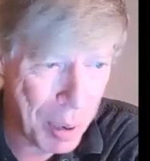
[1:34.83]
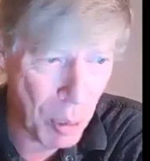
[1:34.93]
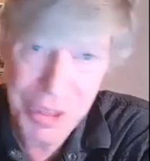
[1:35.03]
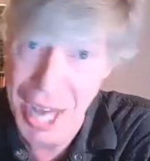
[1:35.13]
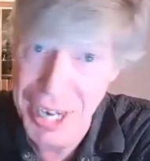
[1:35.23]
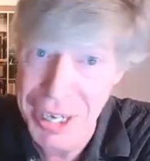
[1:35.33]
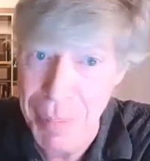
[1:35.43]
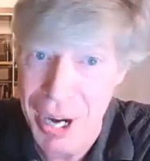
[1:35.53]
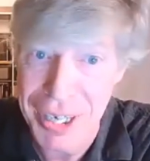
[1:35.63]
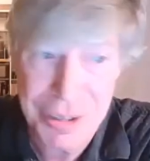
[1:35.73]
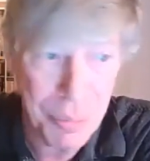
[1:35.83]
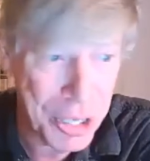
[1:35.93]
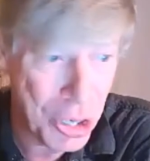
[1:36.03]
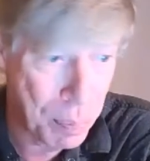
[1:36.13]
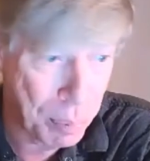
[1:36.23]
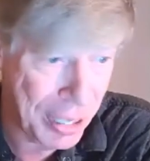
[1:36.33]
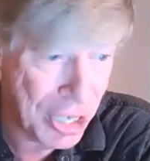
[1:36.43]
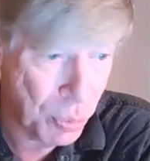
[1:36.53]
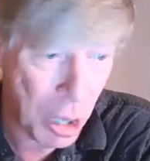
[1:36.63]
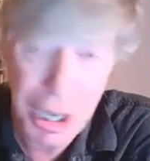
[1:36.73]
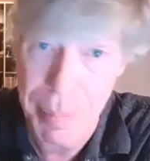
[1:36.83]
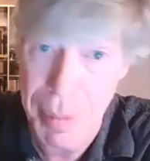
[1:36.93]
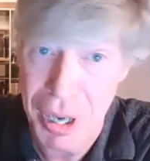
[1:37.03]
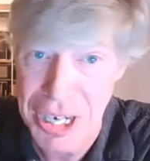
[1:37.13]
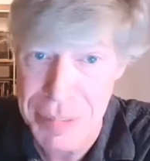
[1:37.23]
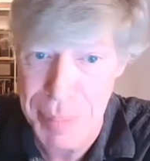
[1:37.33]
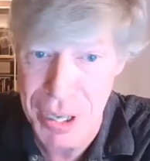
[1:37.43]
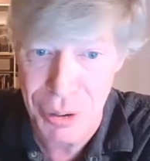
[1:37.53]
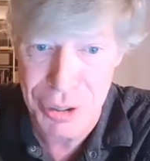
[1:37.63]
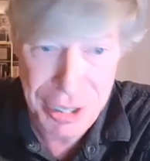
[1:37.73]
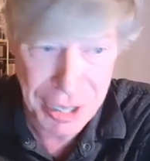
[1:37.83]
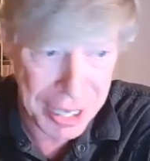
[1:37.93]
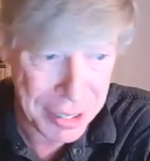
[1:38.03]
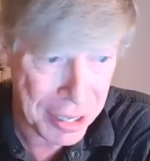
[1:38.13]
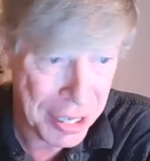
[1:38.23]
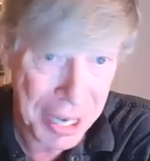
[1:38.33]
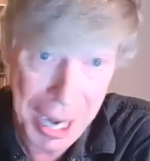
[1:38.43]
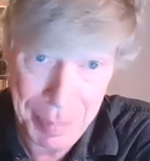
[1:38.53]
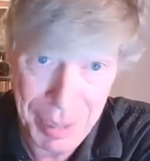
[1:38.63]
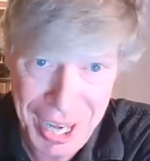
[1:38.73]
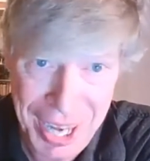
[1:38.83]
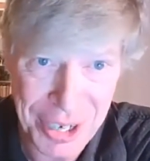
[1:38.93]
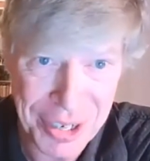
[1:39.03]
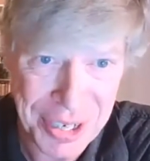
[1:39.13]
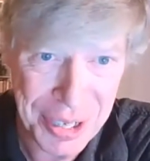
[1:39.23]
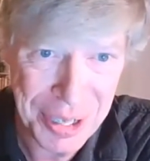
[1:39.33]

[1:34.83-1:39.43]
But with that in mind, will you please welcome our guest speaker tonight, Emma Kent.